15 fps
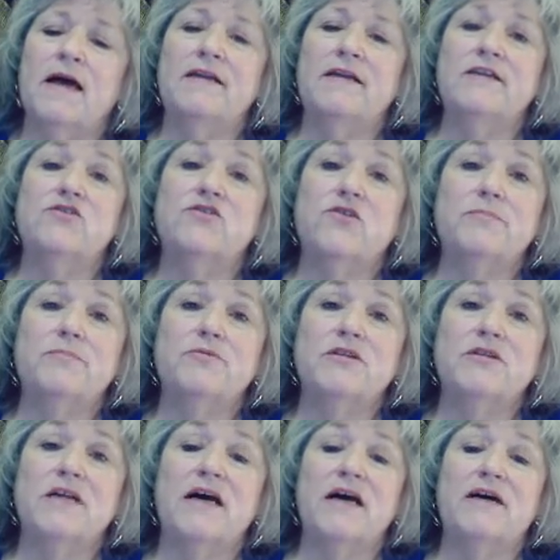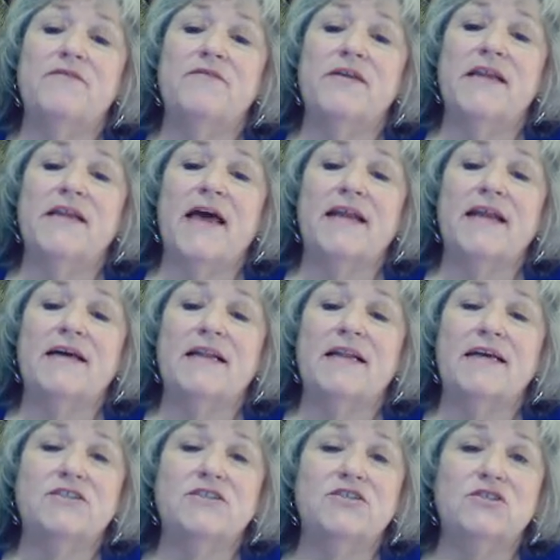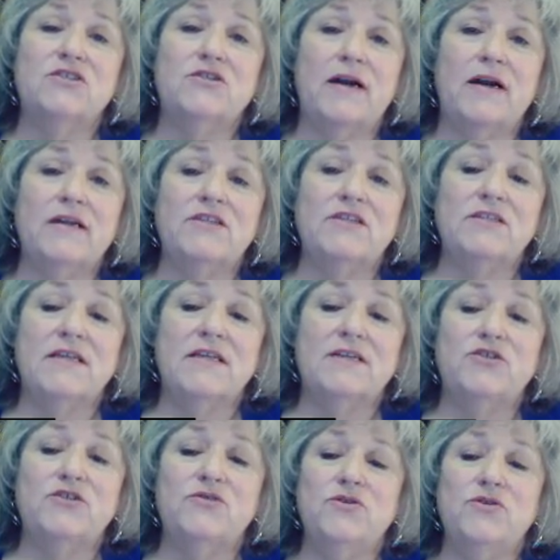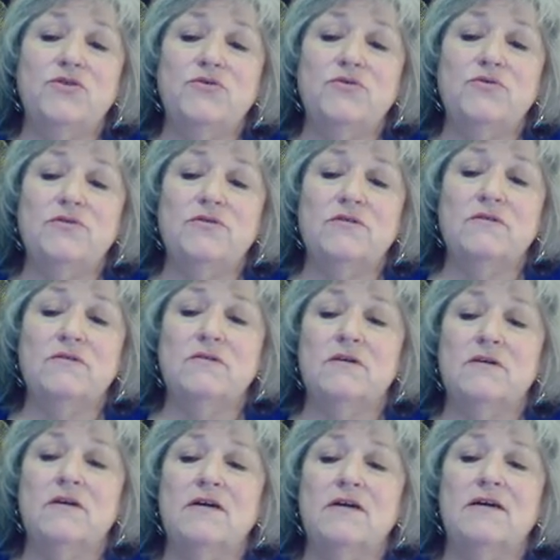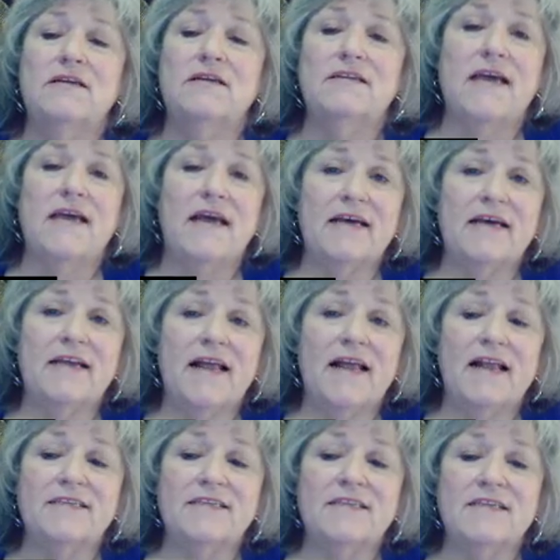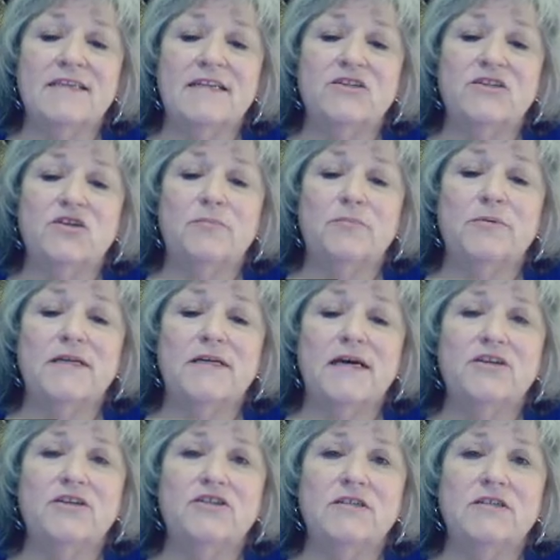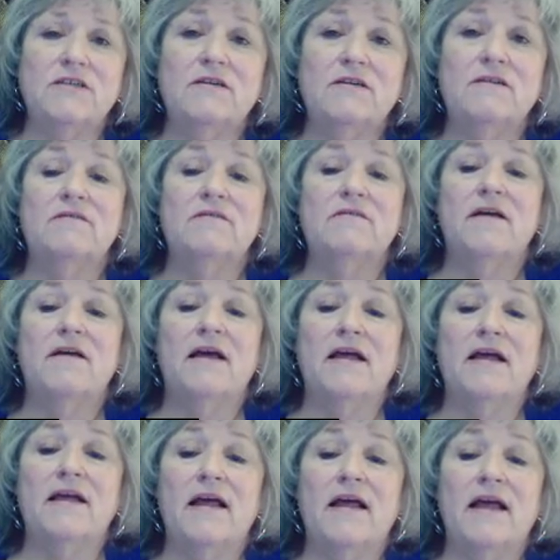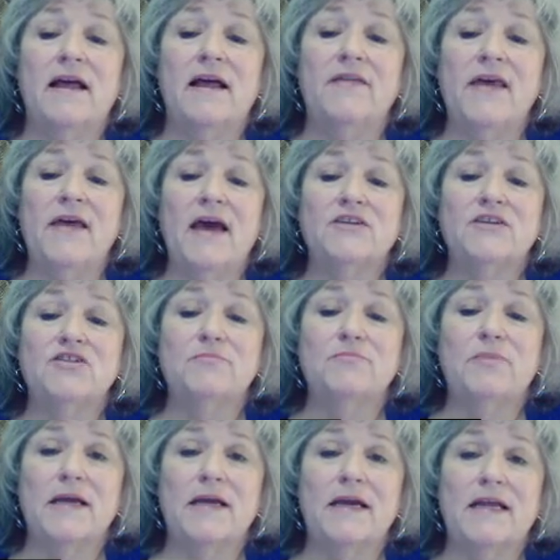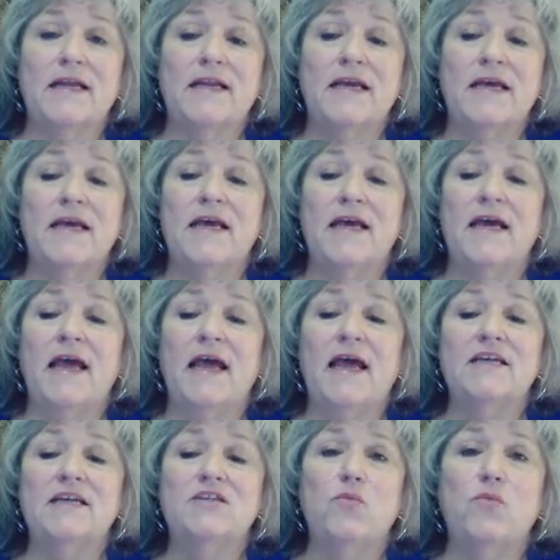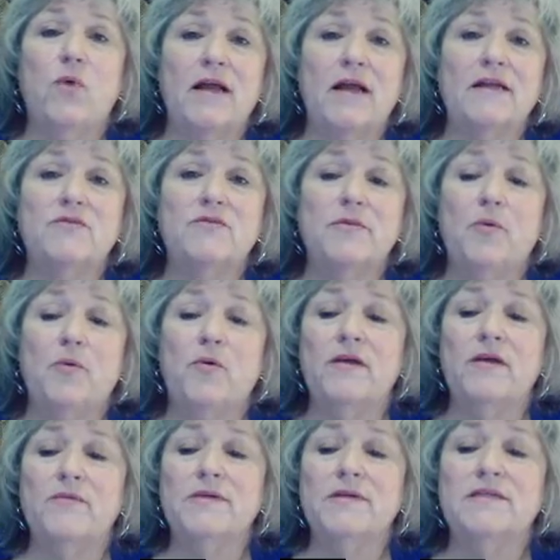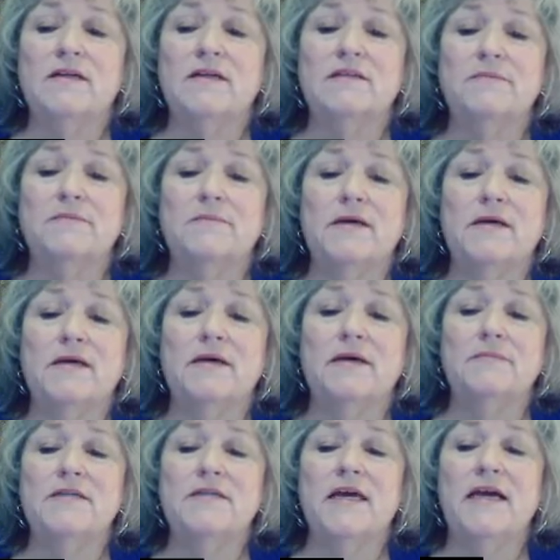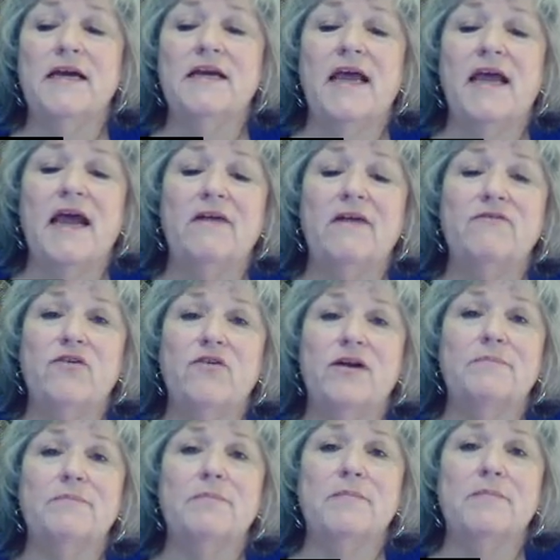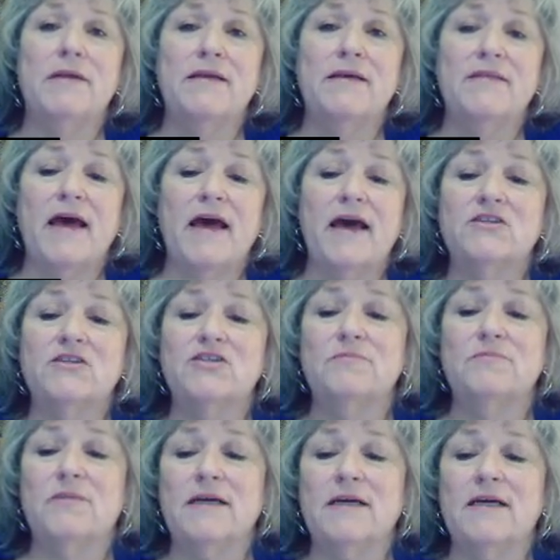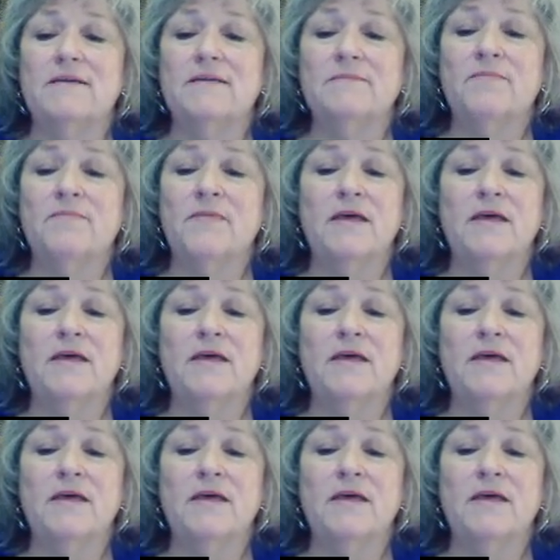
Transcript: a description of the data collection strategies that you used, data analysis and interpretation, and the action plan, as well as reporting results obtained after implementing the action plan.